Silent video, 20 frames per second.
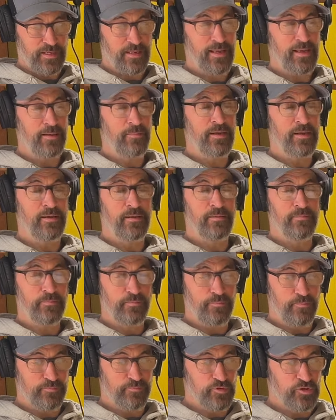came in,
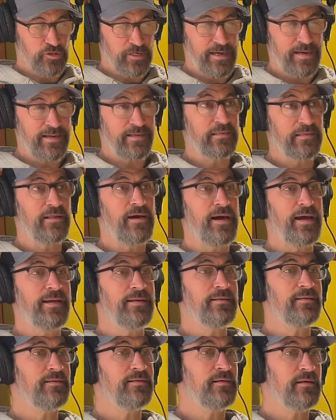shined
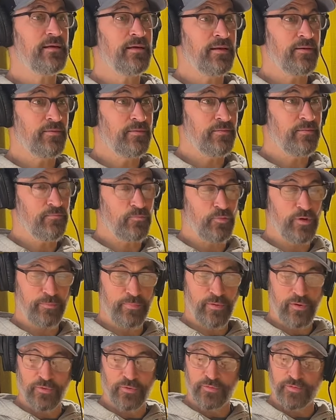light, and we
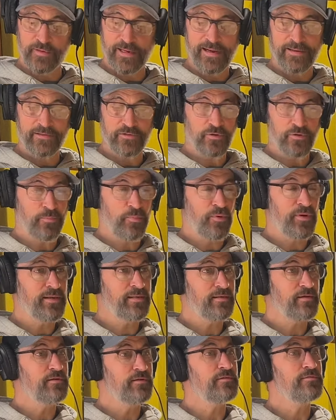both got to a
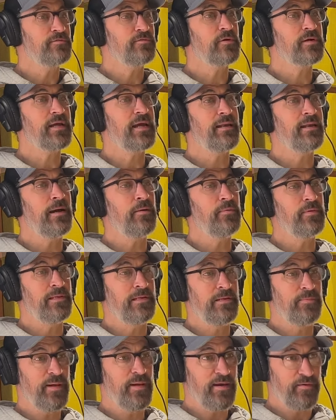point of, okay, now we need
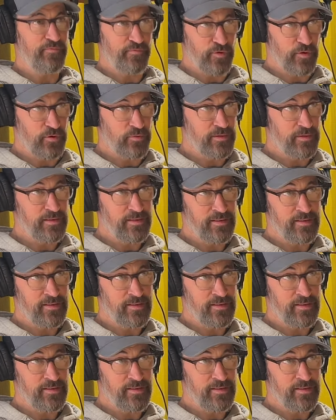to pay it forward.